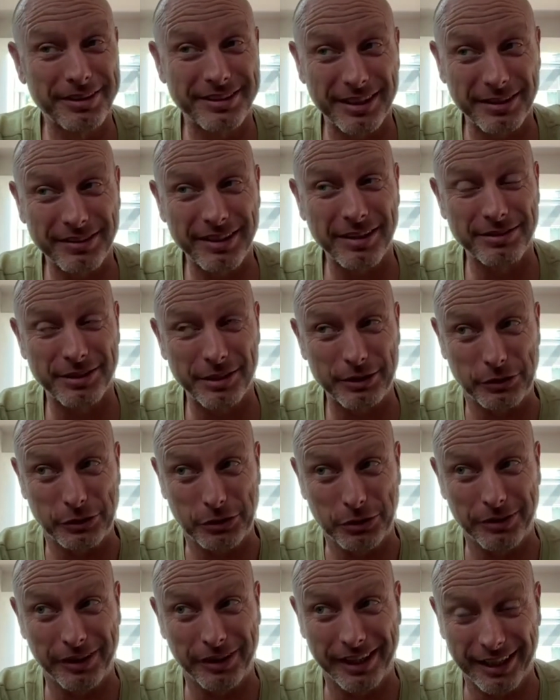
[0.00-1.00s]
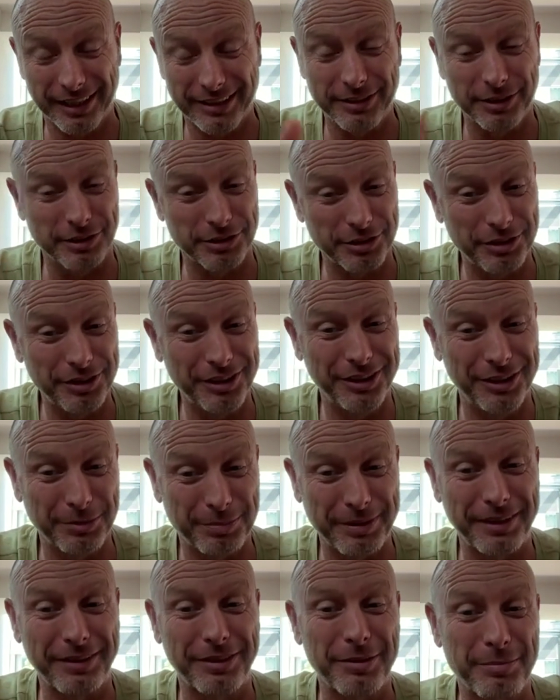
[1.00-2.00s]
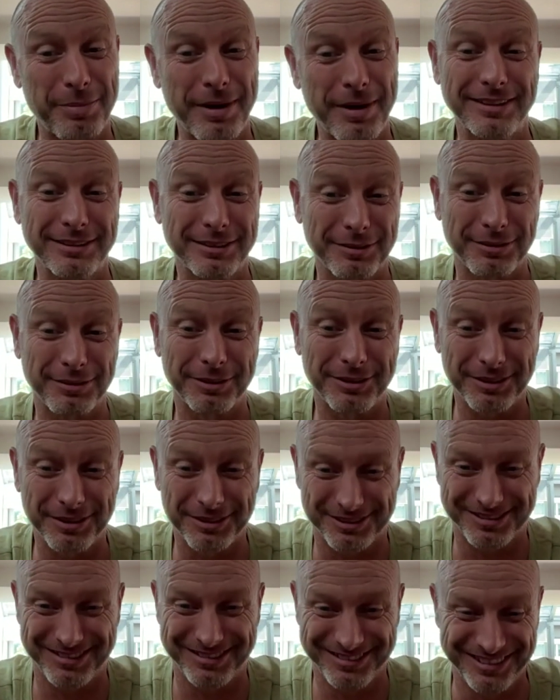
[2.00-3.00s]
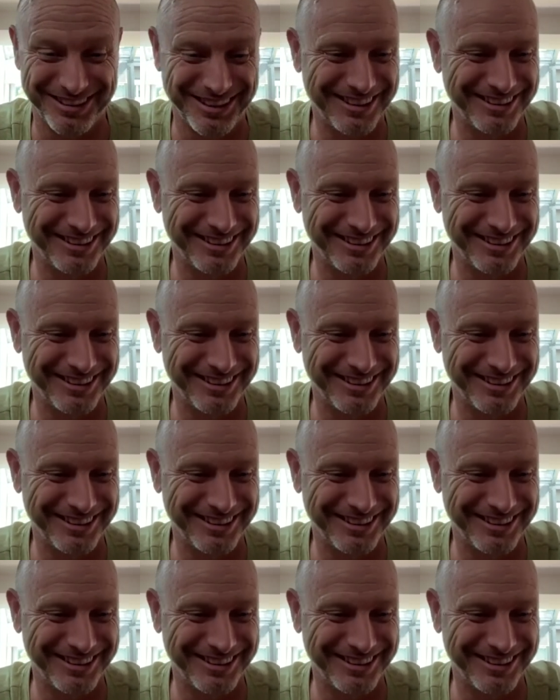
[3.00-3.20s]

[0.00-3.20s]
sometimes there's two right answers. You need to pick the best of the two. Right.